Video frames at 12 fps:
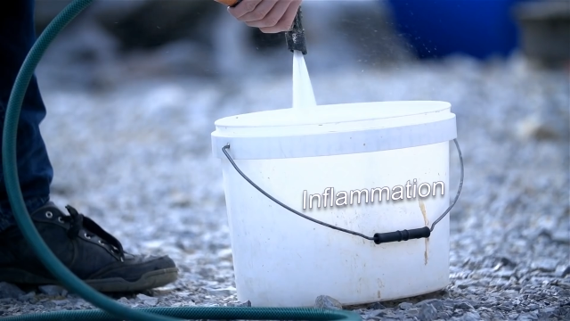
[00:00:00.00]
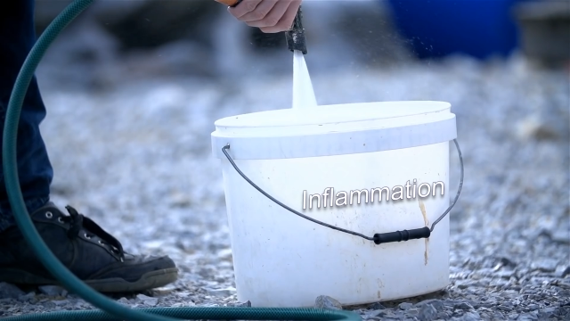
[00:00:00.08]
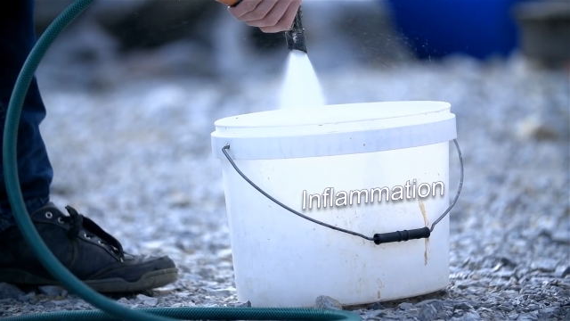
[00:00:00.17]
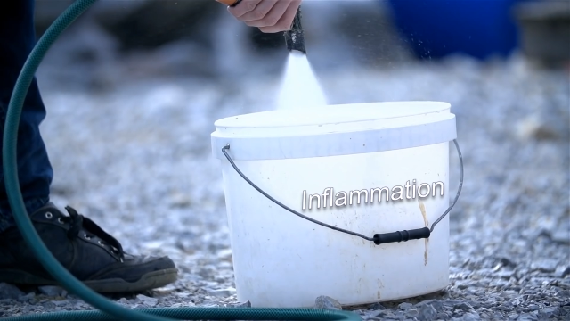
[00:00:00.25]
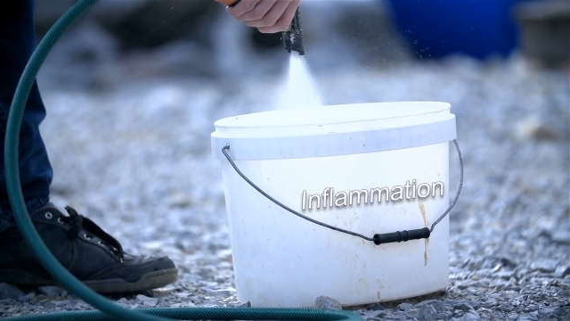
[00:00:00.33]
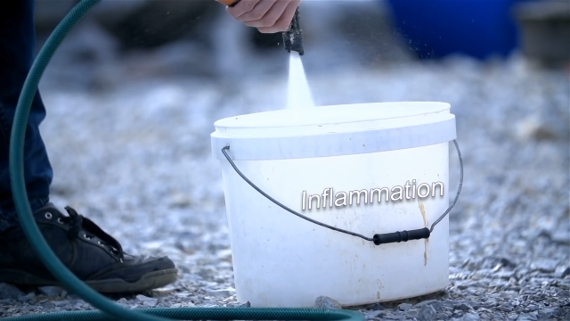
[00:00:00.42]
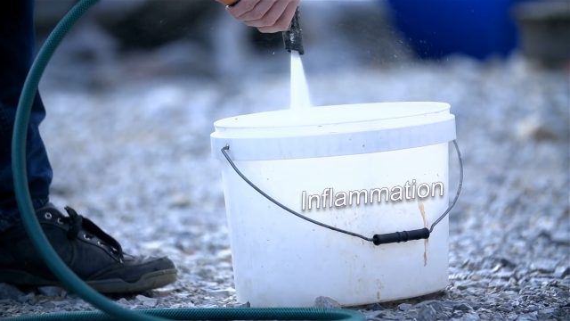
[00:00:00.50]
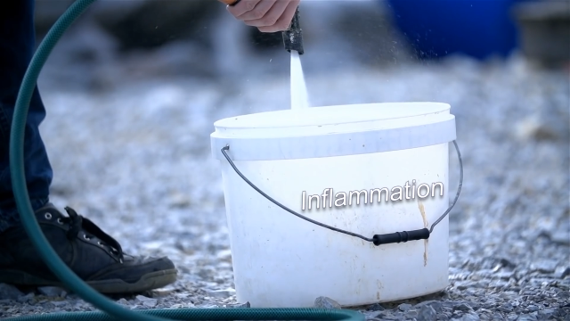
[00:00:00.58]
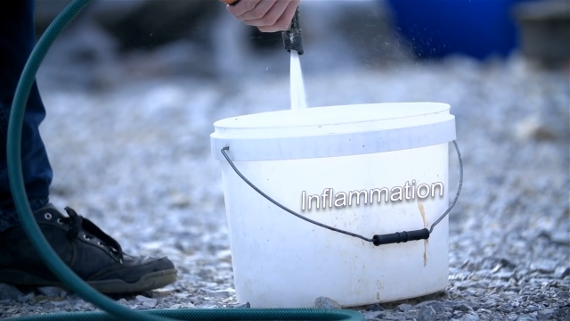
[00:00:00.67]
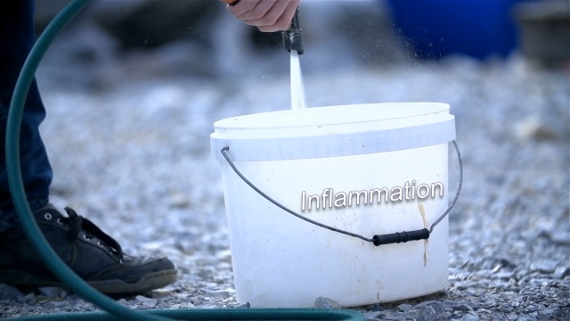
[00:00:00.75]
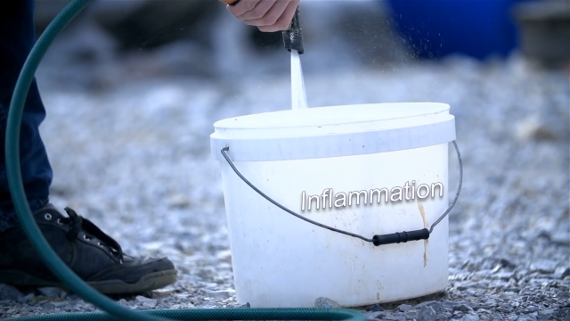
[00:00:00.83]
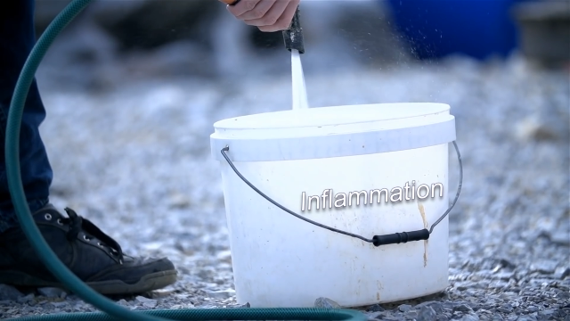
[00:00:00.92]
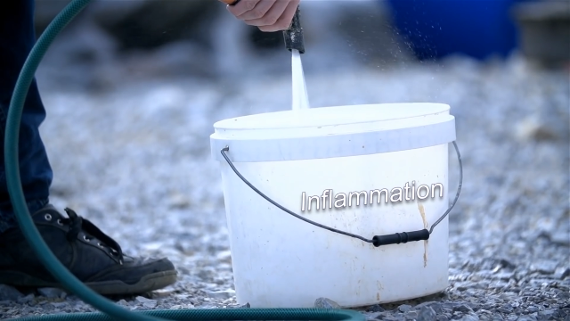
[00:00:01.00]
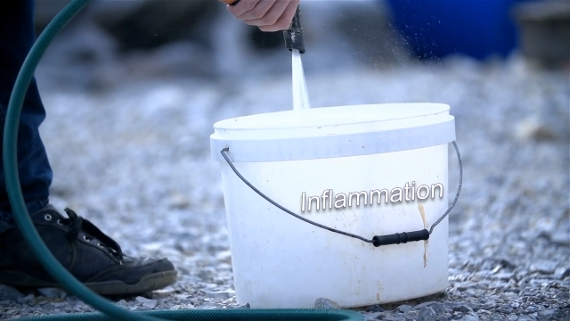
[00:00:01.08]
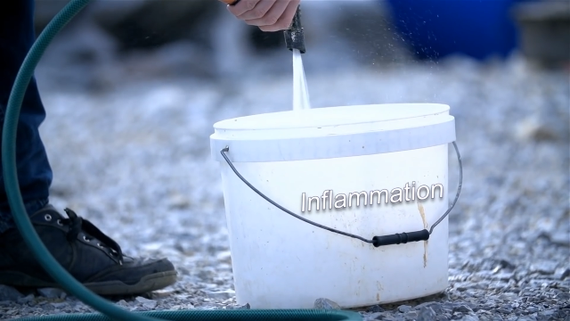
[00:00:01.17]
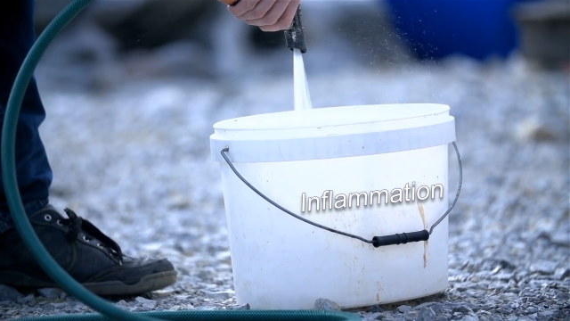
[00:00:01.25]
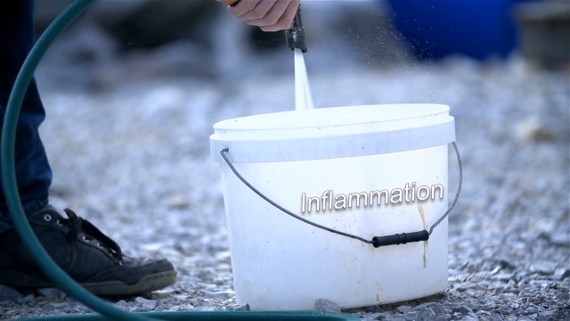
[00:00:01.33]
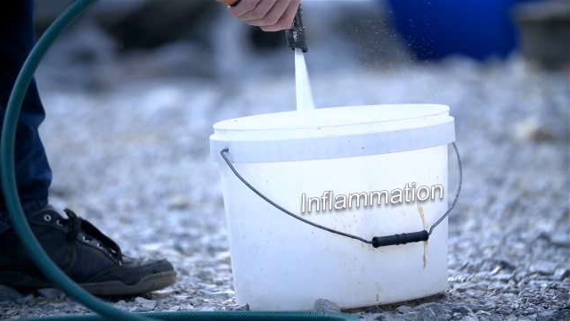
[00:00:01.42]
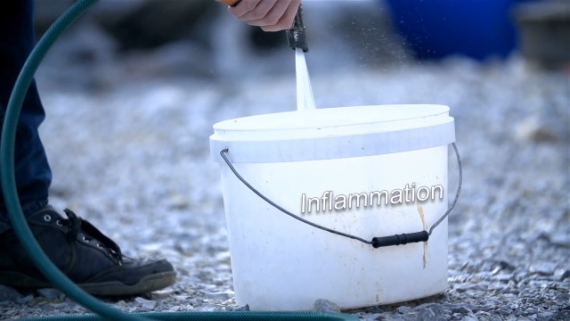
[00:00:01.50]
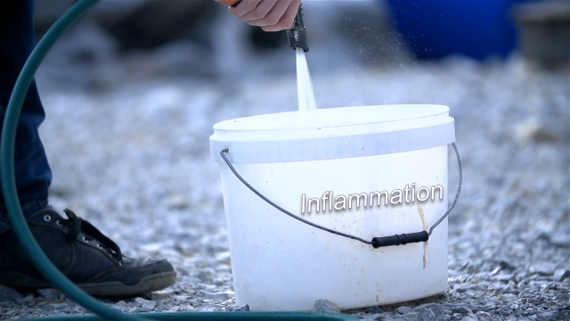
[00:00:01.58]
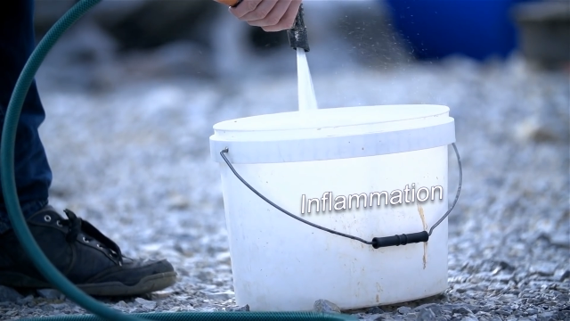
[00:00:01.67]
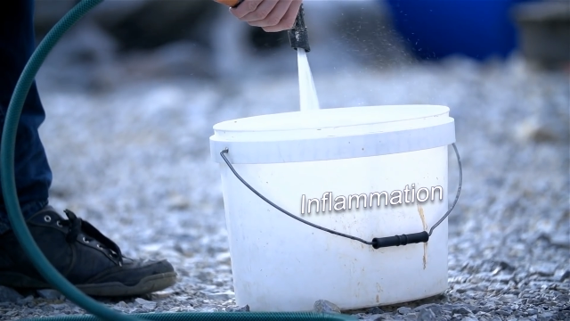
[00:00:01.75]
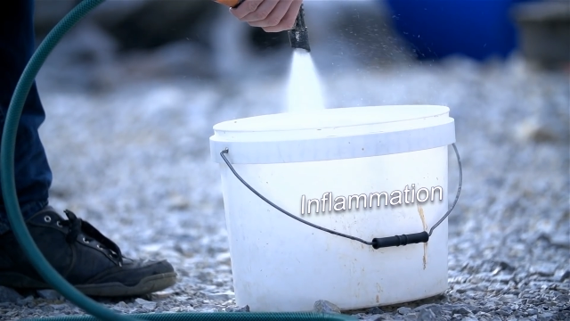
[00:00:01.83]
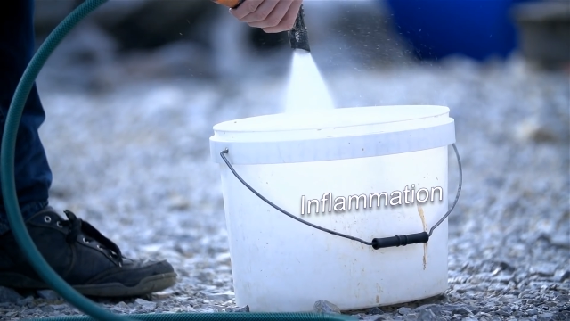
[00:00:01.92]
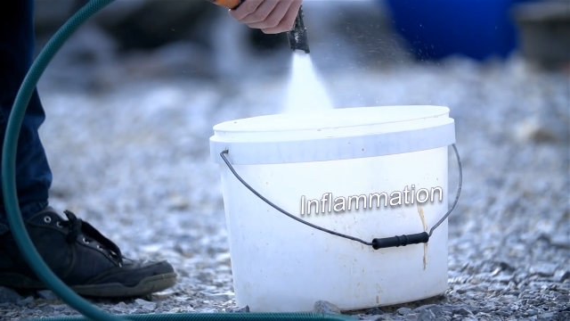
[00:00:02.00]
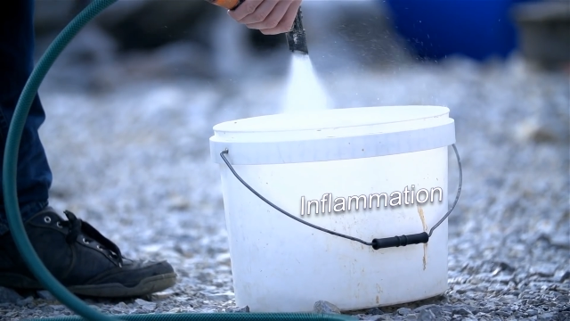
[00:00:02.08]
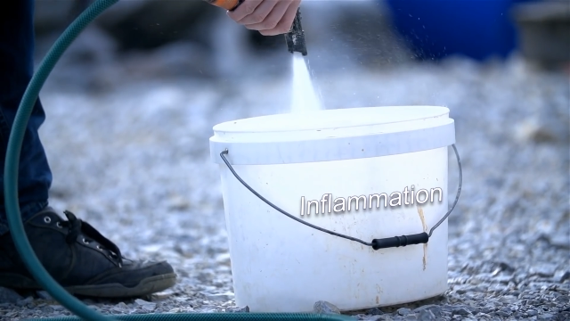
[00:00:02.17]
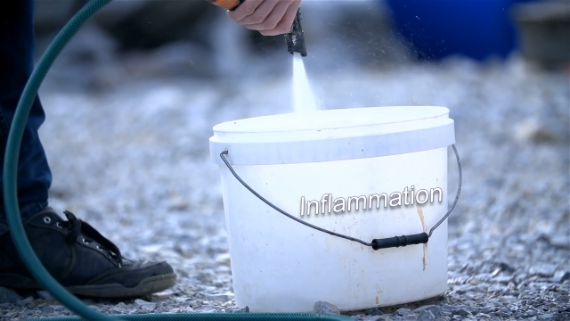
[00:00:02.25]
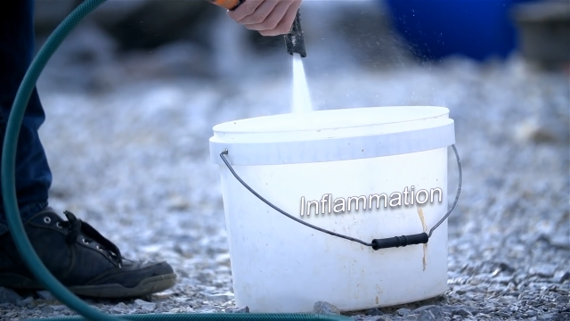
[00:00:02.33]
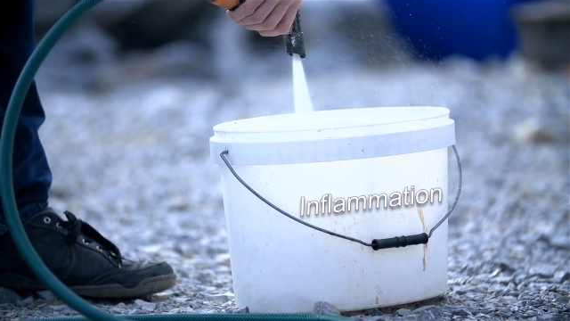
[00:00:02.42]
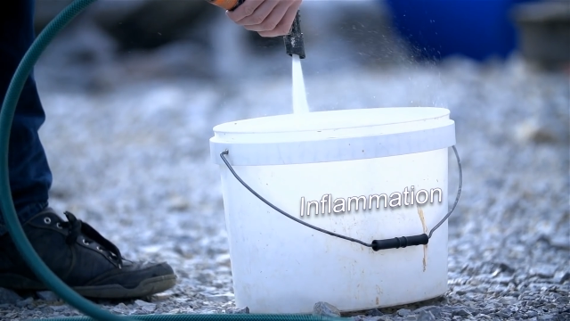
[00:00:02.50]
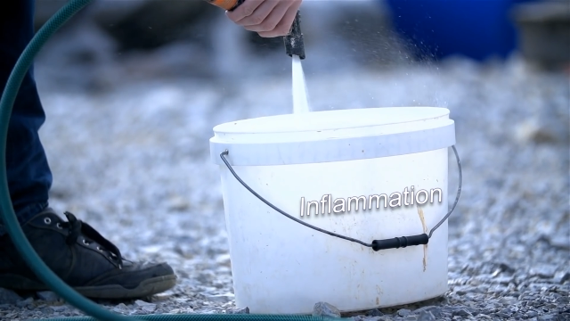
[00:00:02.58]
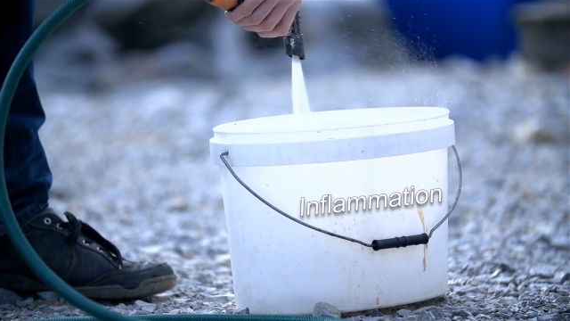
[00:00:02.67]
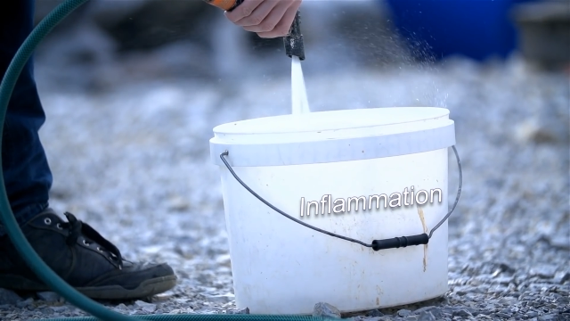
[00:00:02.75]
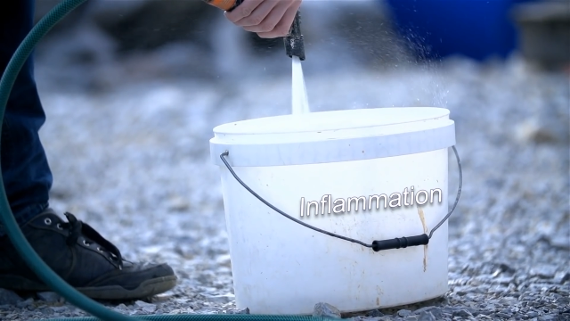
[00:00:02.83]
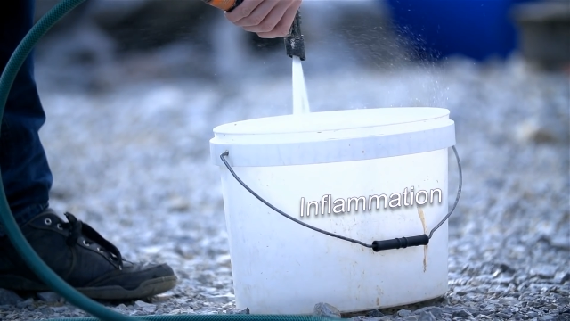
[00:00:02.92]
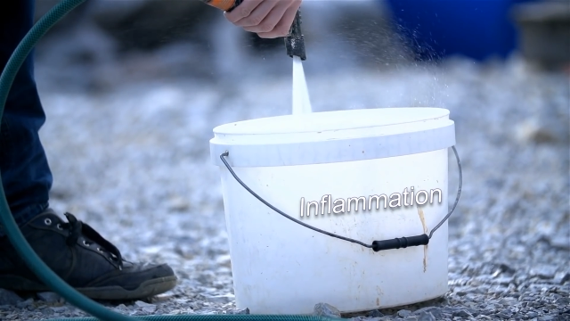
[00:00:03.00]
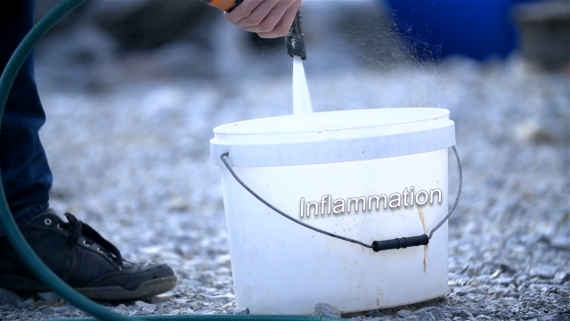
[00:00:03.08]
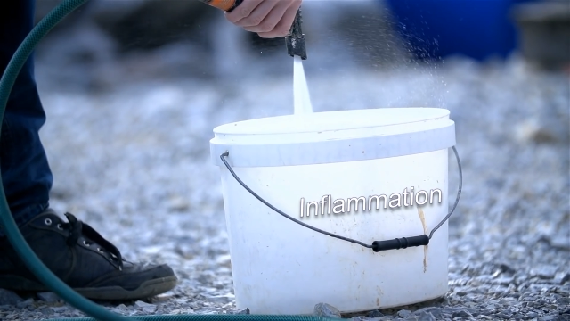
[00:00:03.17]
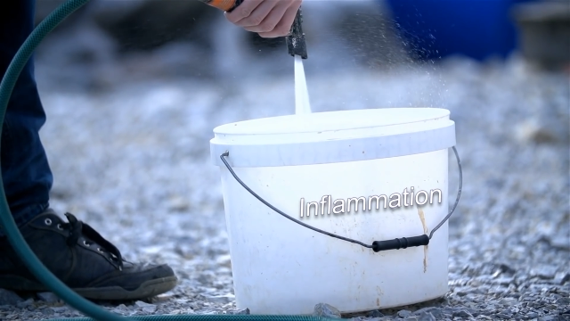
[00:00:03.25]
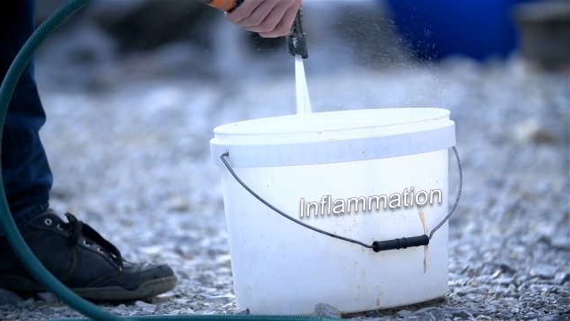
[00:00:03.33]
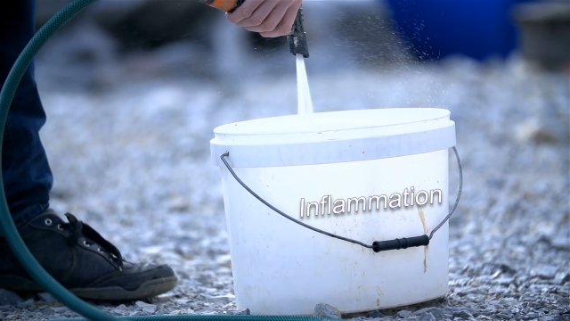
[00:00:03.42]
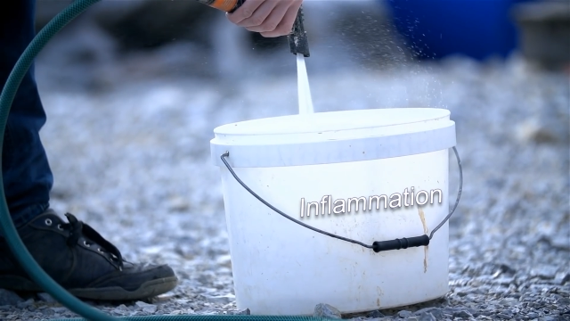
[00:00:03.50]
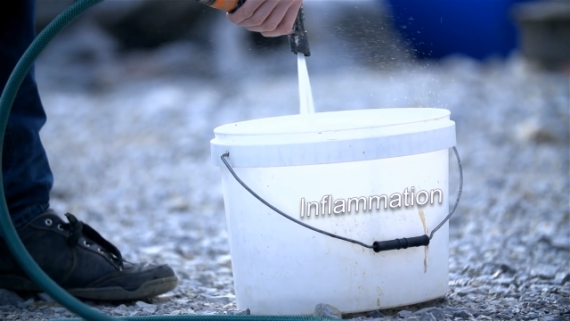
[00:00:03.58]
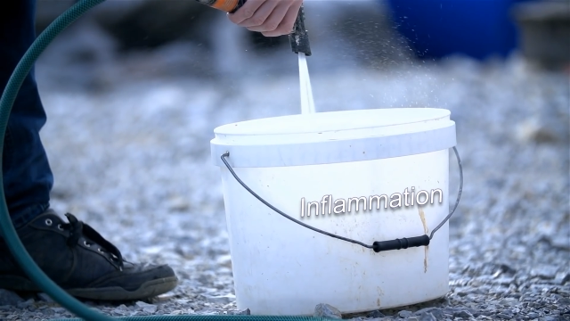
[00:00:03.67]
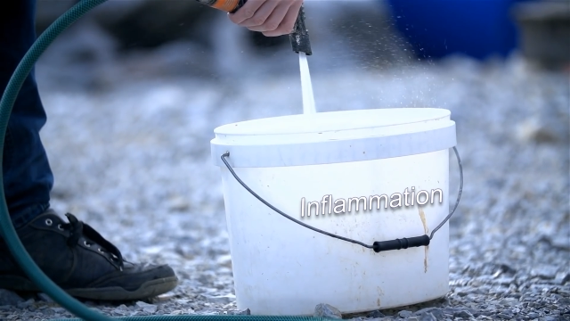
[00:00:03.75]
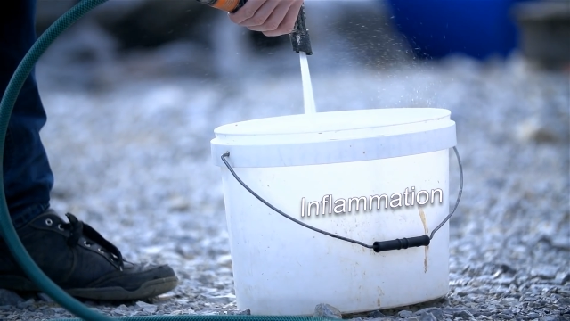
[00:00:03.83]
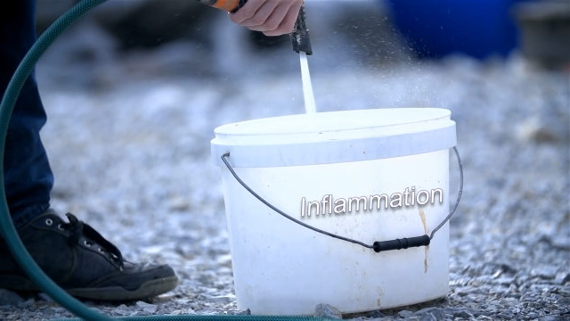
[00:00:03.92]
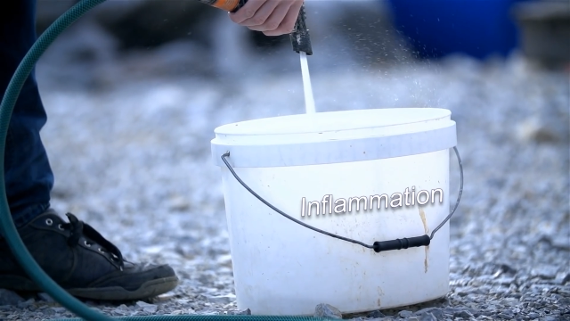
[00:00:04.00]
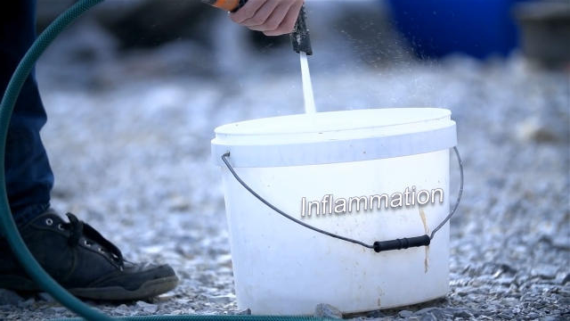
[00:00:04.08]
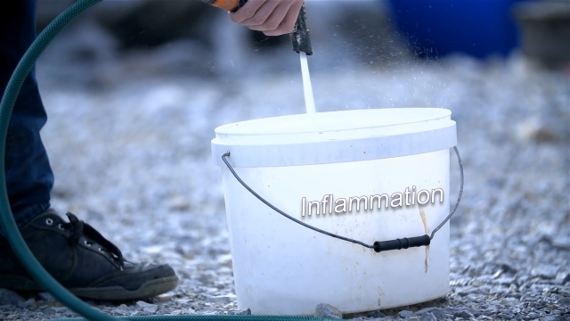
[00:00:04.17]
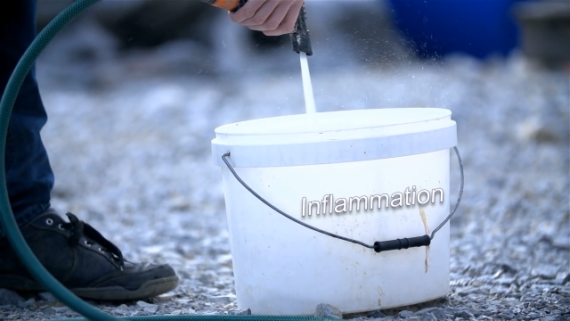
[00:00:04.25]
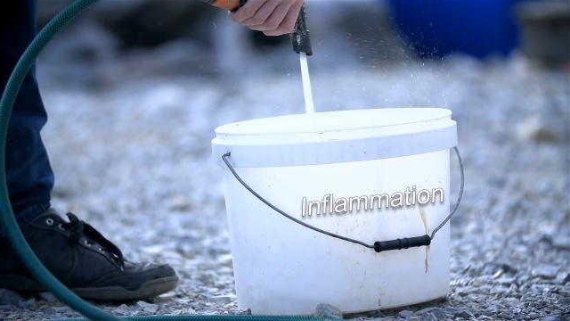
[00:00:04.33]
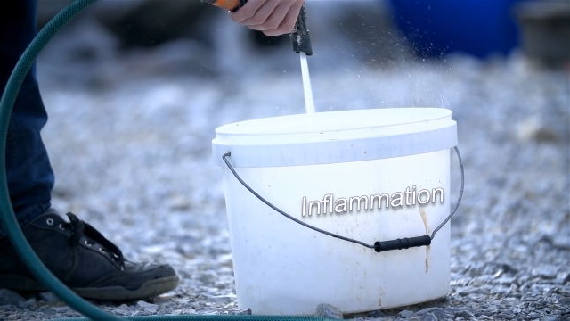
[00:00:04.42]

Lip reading: (no speaker visible)